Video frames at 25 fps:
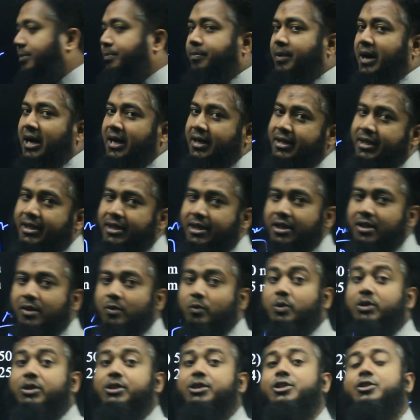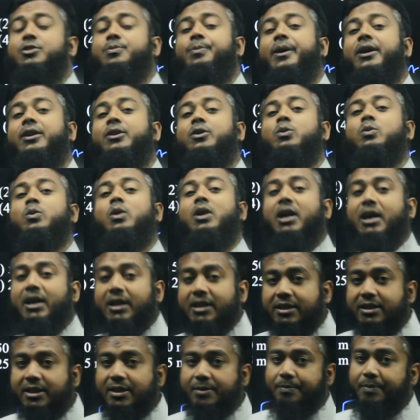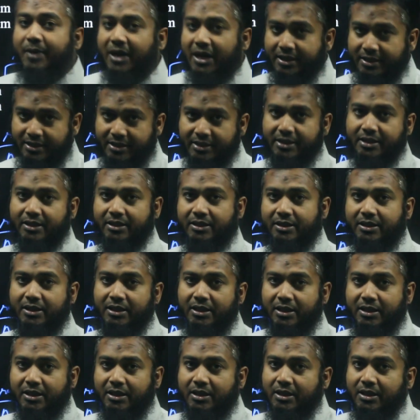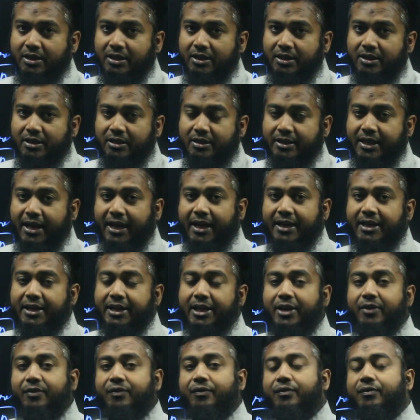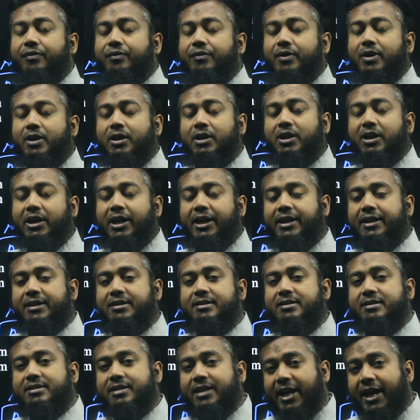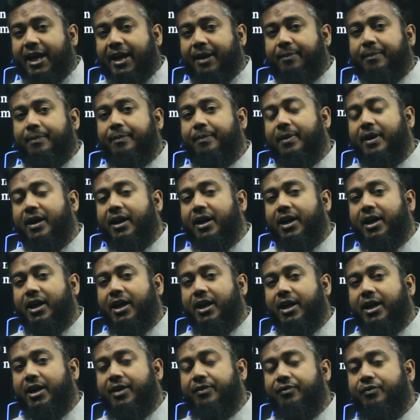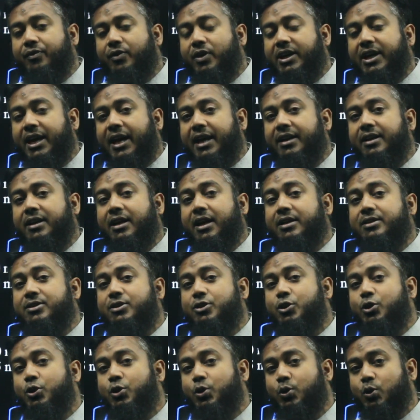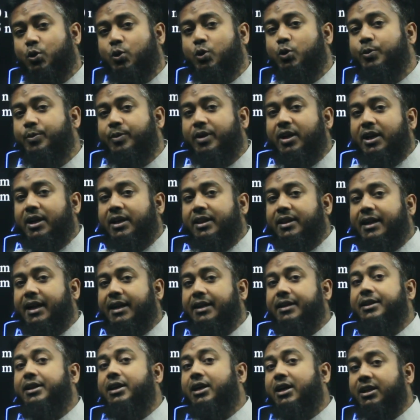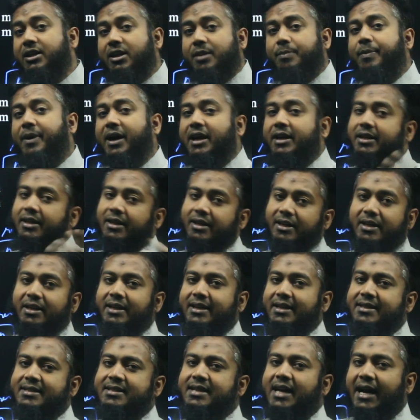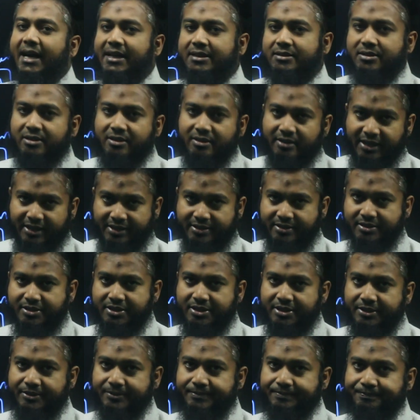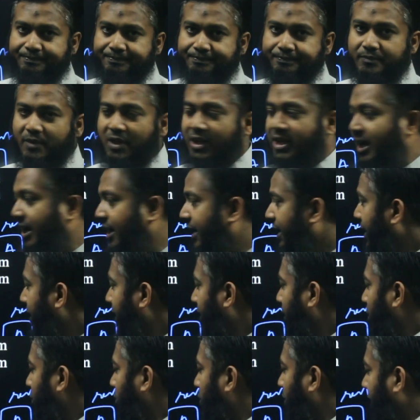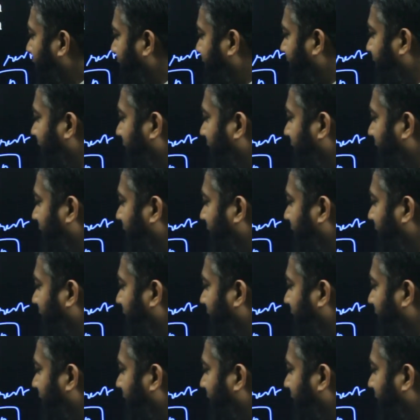particle with respect to another particle, then if it is same, if we can assume that the other particle is at rest. Okay, so if